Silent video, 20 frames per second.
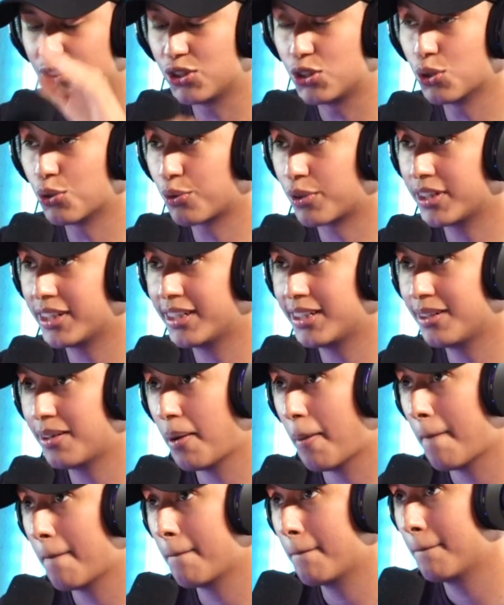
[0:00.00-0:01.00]

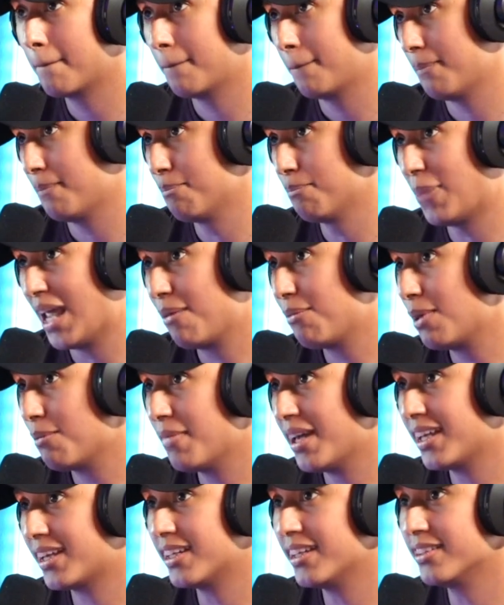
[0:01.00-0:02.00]
during baby
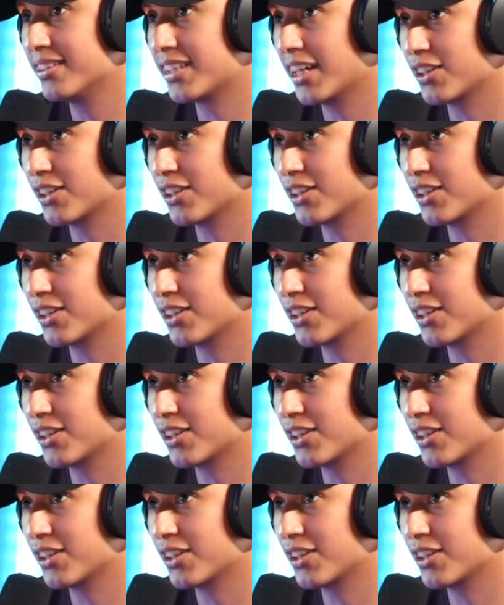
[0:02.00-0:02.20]
making